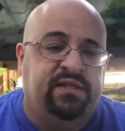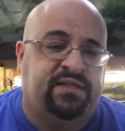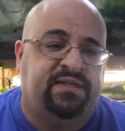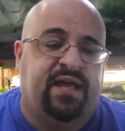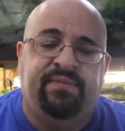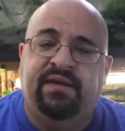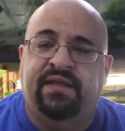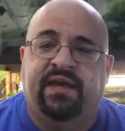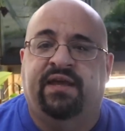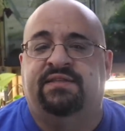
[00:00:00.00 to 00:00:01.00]
Does that mean
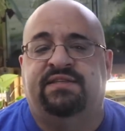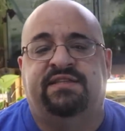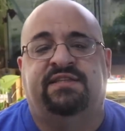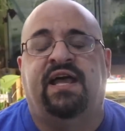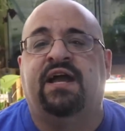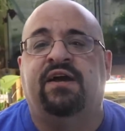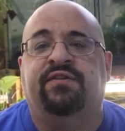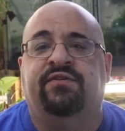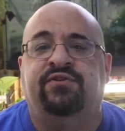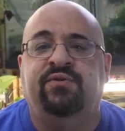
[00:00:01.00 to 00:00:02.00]
they can slack on
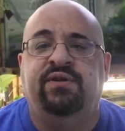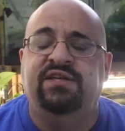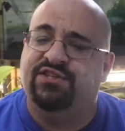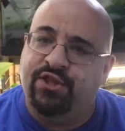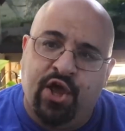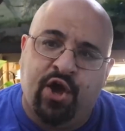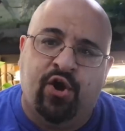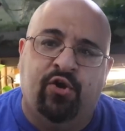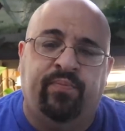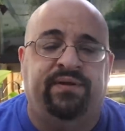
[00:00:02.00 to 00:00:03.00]
their duties?
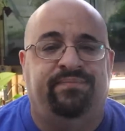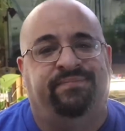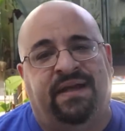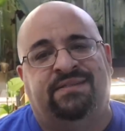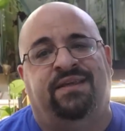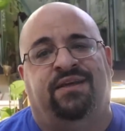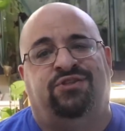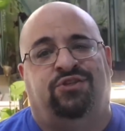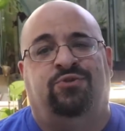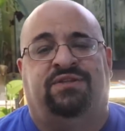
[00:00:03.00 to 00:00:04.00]
No, but that's the
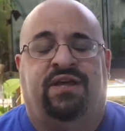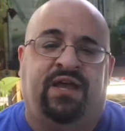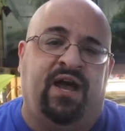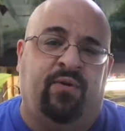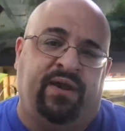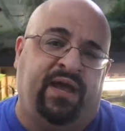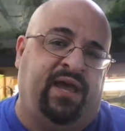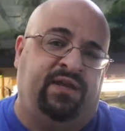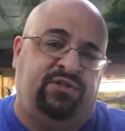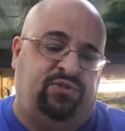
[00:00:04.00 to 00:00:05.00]
excuse I got when I
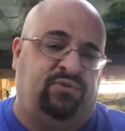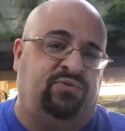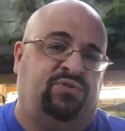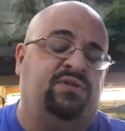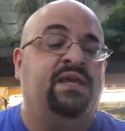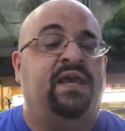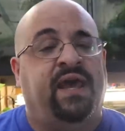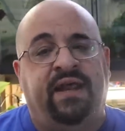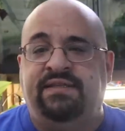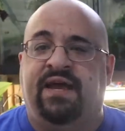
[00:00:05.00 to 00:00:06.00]
had issues.
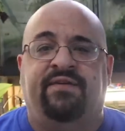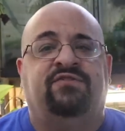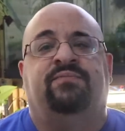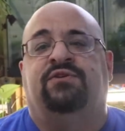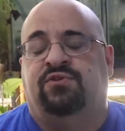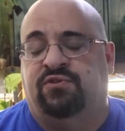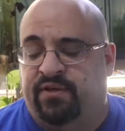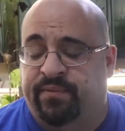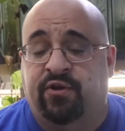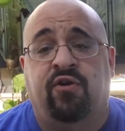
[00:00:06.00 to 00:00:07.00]
And I did have some issues.
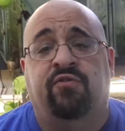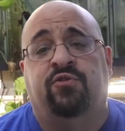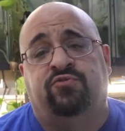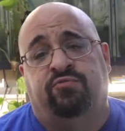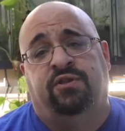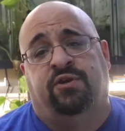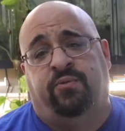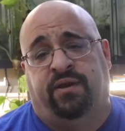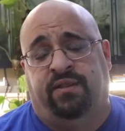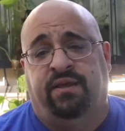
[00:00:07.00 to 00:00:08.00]
I'm going to go over those really
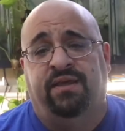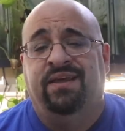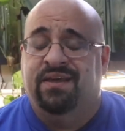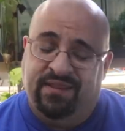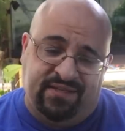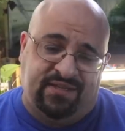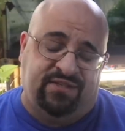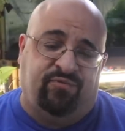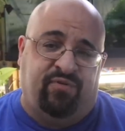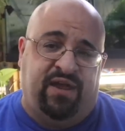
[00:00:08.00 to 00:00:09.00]
quickly. This
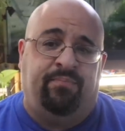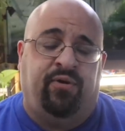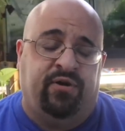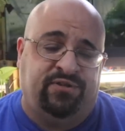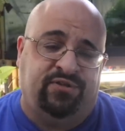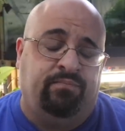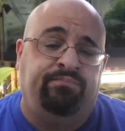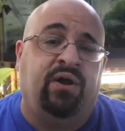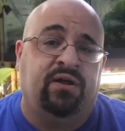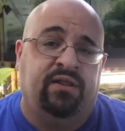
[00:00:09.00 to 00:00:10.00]
is the ramp part, so
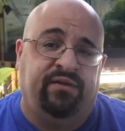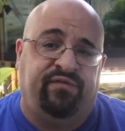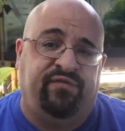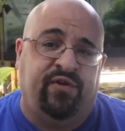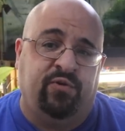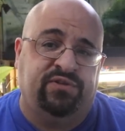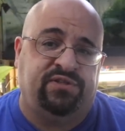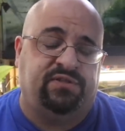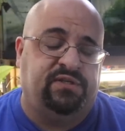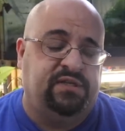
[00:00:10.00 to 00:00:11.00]
buckle in,
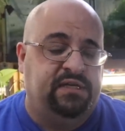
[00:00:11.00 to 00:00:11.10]
folks.